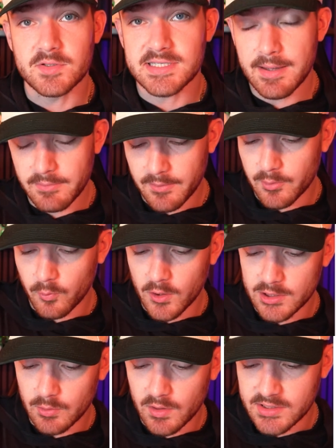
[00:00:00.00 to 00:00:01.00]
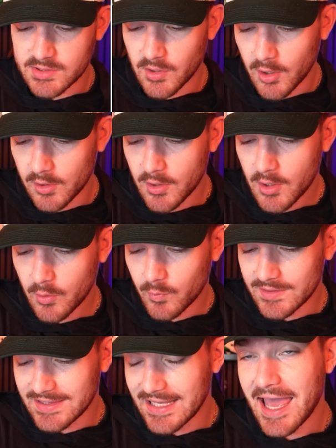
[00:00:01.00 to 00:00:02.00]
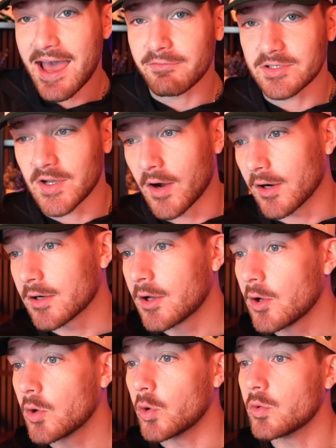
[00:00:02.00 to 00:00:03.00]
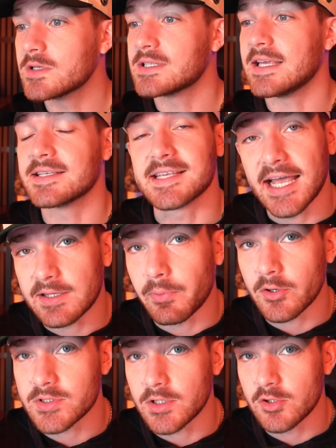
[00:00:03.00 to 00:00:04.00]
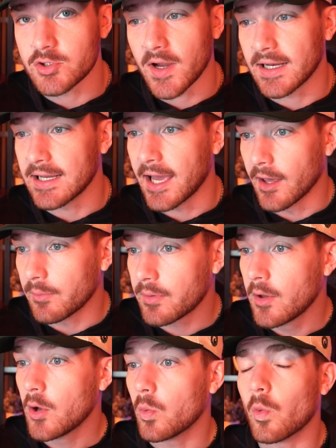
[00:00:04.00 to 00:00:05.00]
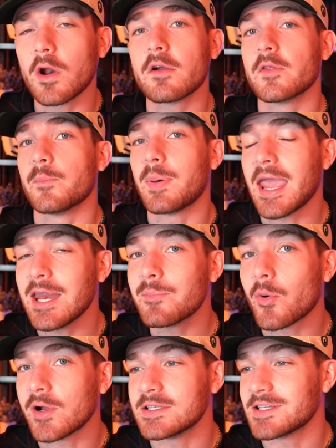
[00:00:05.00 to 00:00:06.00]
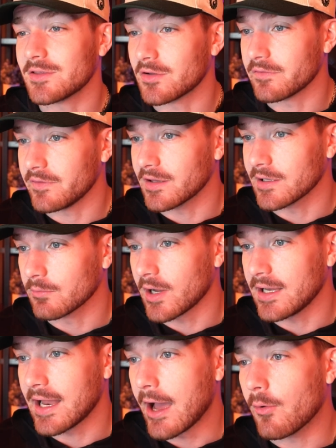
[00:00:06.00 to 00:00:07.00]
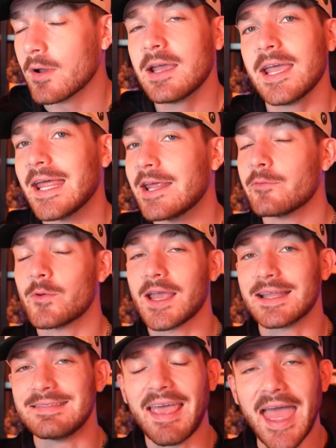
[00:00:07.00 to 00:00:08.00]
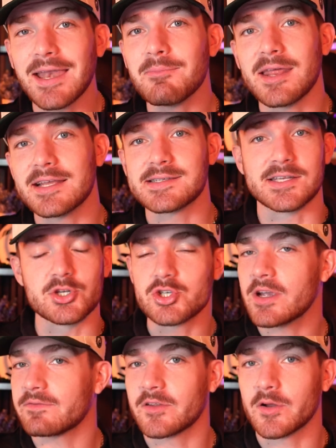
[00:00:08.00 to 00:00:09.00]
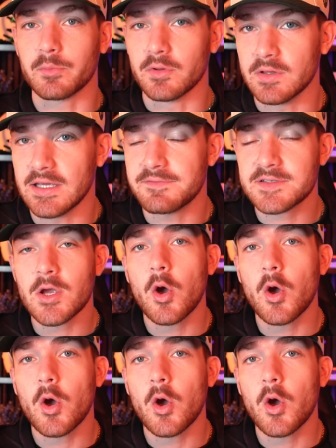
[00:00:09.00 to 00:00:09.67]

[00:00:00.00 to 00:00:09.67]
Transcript: step number 1, you want to start with the avatar. Who is the exact person you're trying to help? What are the pain points that they're feeling right now? And if we had 10 minutes to shift their beliefs,